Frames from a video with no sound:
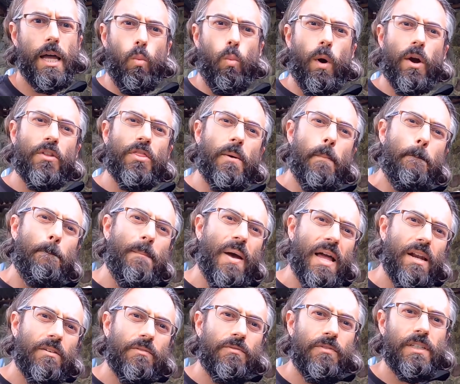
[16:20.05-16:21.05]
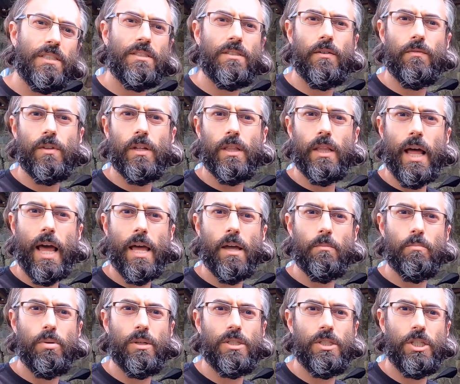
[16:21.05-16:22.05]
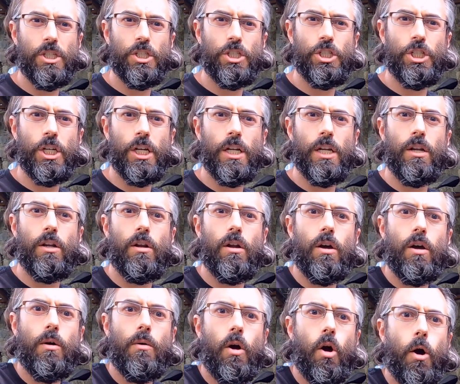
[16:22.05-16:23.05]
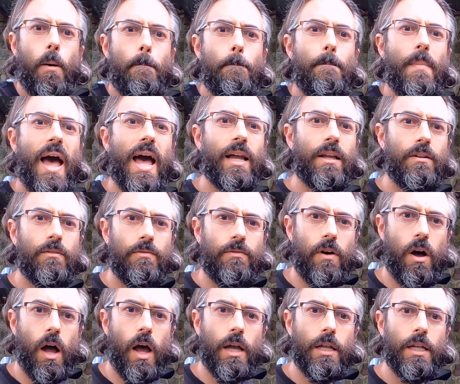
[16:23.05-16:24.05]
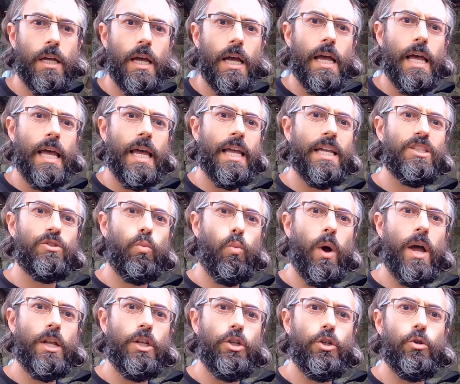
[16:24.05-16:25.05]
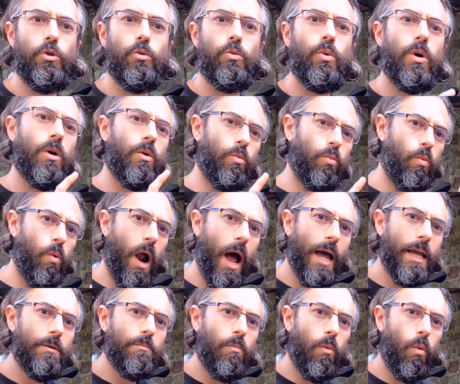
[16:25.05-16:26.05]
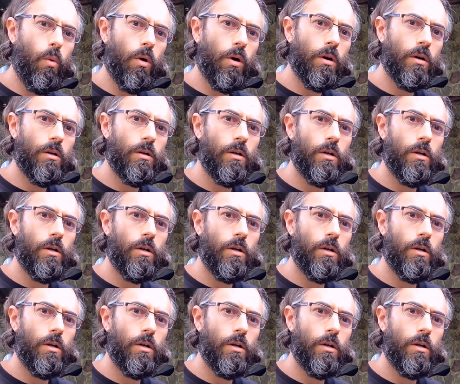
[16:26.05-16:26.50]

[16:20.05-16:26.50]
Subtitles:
Where the benefits of the laying position are magnified is when you ride more,